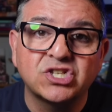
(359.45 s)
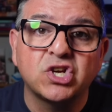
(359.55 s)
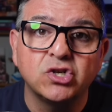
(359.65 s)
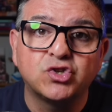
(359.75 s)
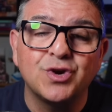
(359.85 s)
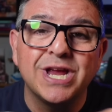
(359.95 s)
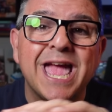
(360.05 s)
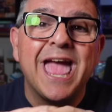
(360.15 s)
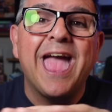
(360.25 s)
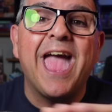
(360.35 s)

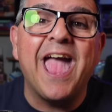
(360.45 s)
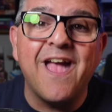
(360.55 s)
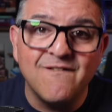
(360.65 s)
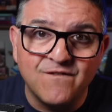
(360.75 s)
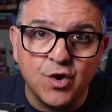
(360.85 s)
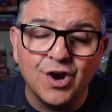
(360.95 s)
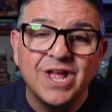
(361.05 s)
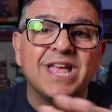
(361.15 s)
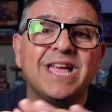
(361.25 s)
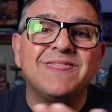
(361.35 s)
country ever
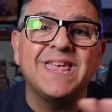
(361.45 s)
in the